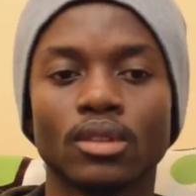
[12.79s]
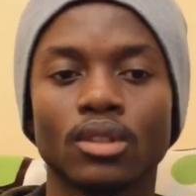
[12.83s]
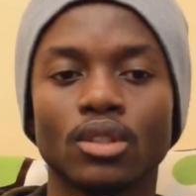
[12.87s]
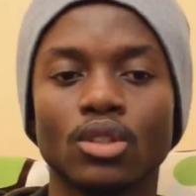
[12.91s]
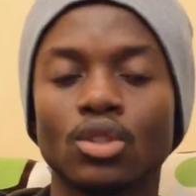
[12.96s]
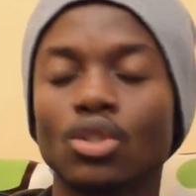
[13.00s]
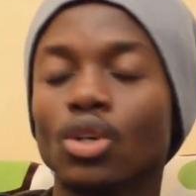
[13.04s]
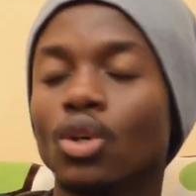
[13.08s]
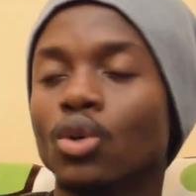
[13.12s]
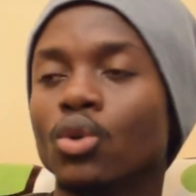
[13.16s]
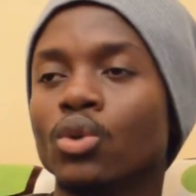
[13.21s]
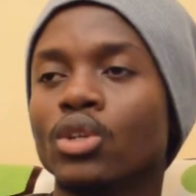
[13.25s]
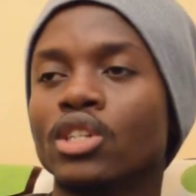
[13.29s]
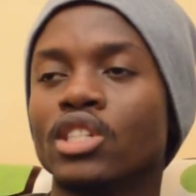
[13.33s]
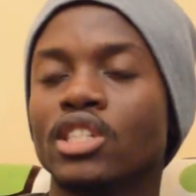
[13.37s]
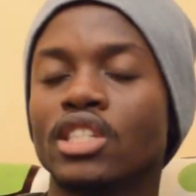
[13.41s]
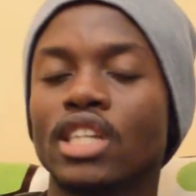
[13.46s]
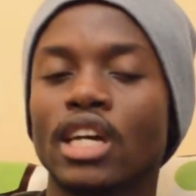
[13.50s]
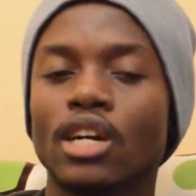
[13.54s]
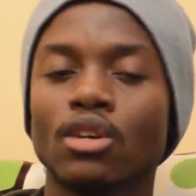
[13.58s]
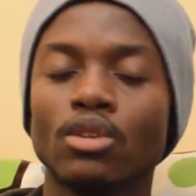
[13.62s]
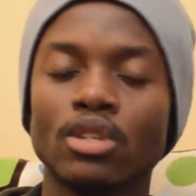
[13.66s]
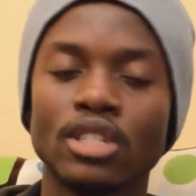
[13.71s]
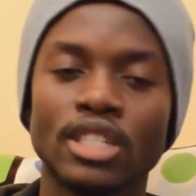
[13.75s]
So who is
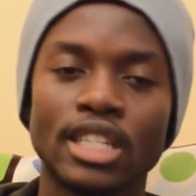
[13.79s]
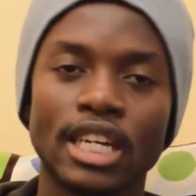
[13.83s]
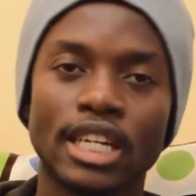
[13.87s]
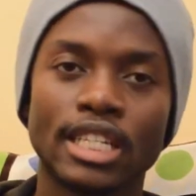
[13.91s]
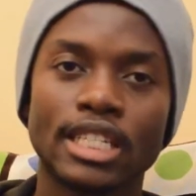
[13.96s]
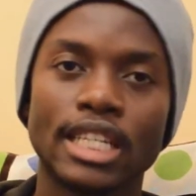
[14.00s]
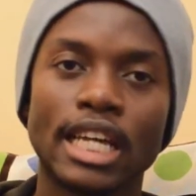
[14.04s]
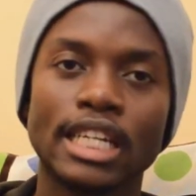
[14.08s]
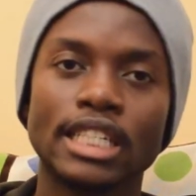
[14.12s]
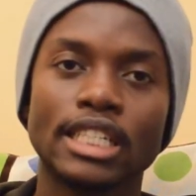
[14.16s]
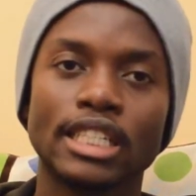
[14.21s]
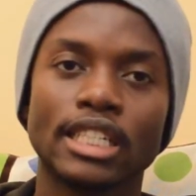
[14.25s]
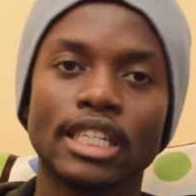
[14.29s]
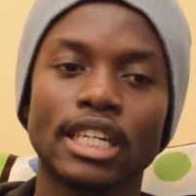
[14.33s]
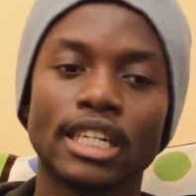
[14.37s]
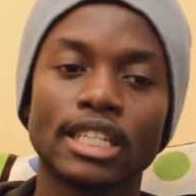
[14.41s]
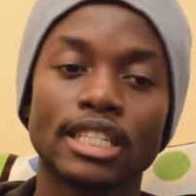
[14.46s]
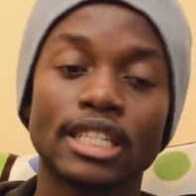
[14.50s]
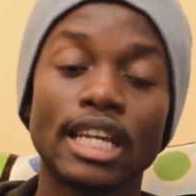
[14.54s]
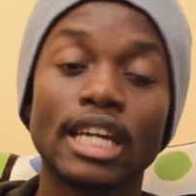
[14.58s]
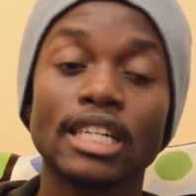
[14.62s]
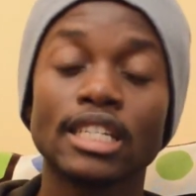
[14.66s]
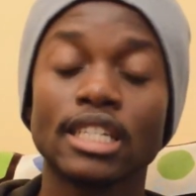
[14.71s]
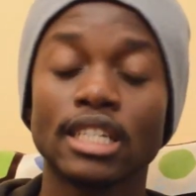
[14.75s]
Xtatic?
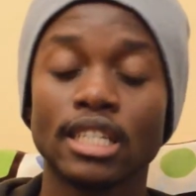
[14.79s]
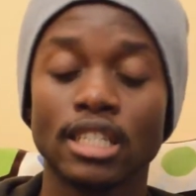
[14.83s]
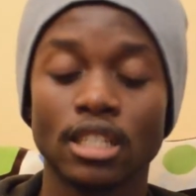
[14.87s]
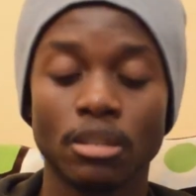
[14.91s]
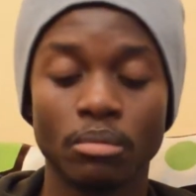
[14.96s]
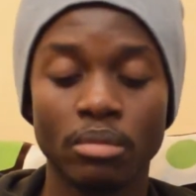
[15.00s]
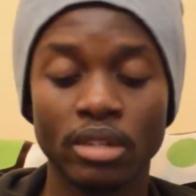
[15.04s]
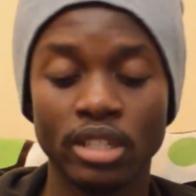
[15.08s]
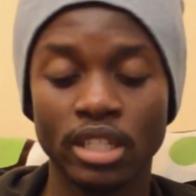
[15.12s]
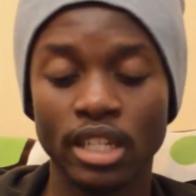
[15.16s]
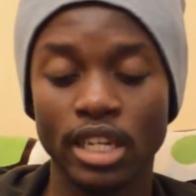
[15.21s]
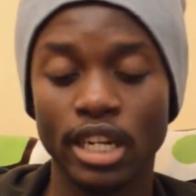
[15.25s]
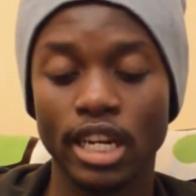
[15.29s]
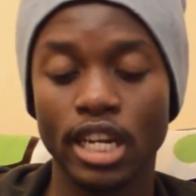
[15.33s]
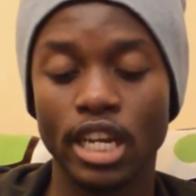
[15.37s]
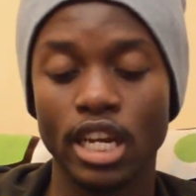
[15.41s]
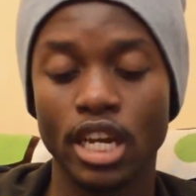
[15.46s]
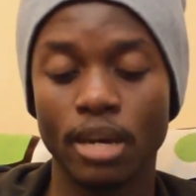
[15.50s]
Xtatic is basically a